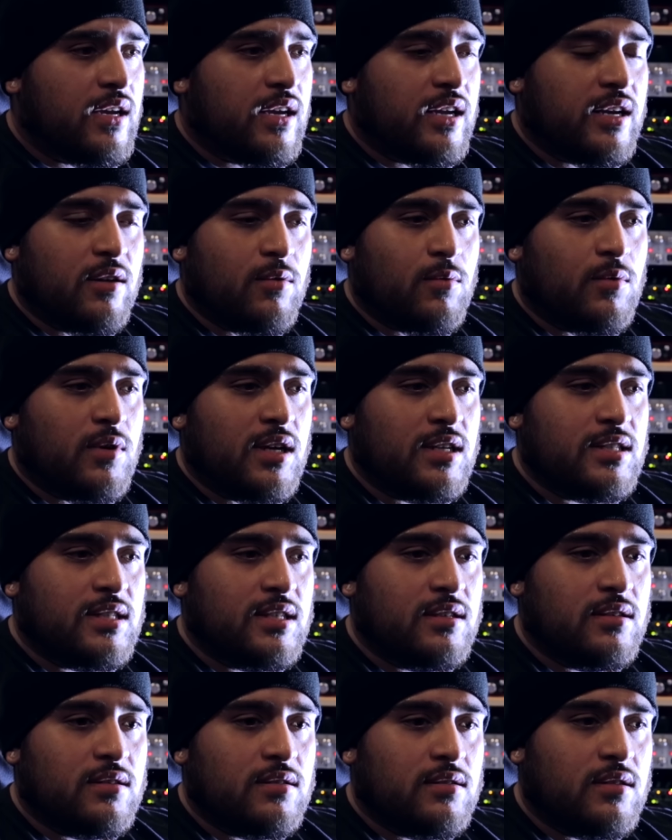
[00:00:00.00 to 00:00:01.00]
And it
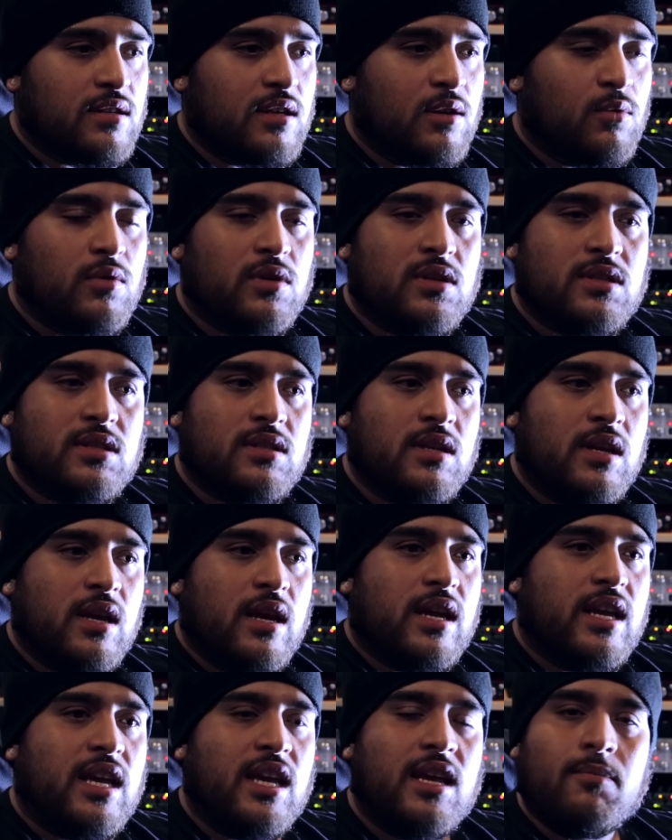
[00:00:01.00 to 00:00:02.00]
wasn't. It was
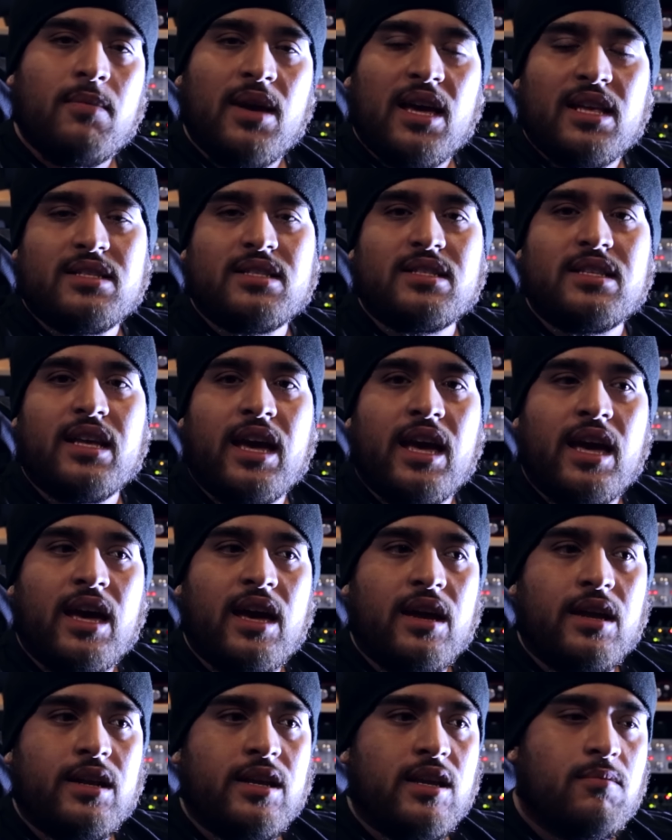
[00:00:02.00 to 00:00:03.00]
Eman's
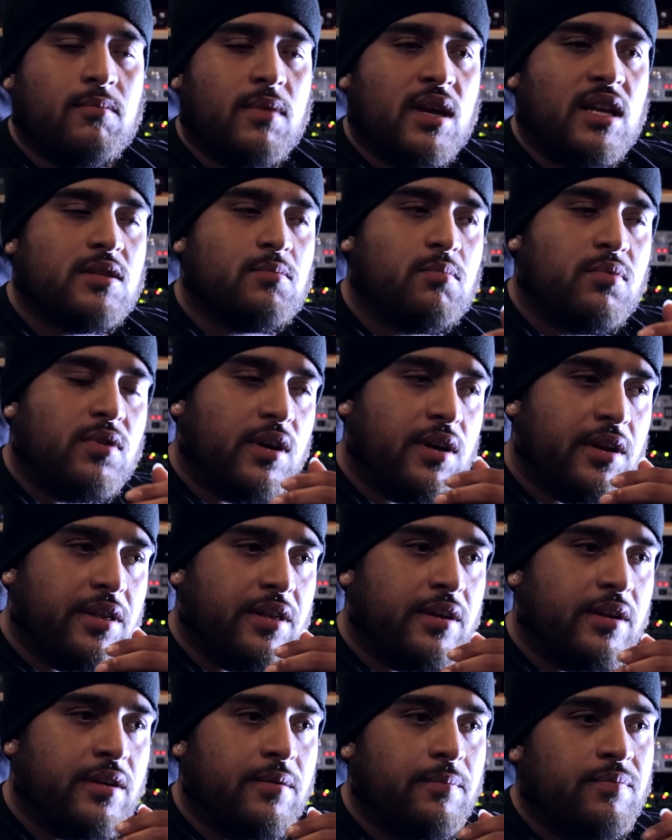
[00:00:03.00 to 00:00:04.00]
dad, Eman's
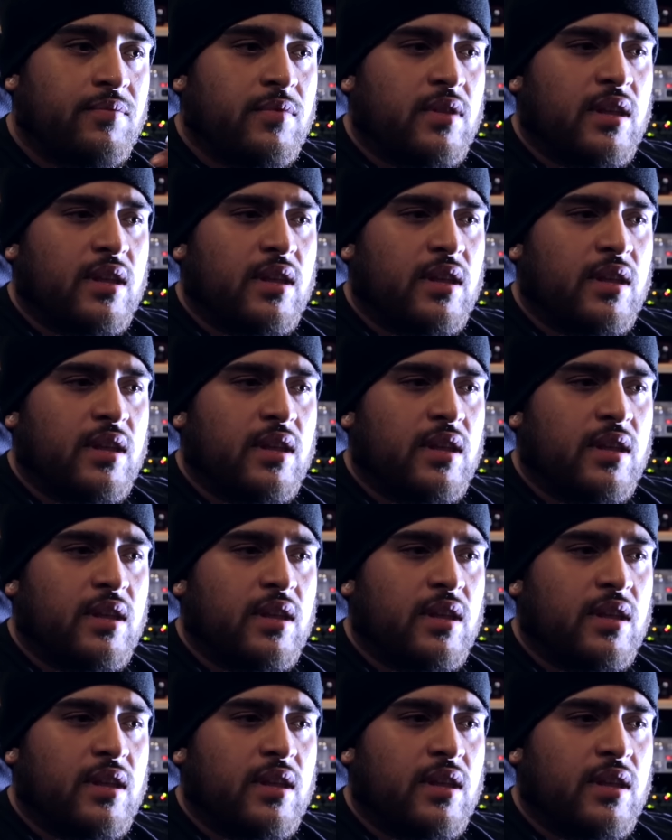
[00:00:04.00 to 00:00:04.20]
brother,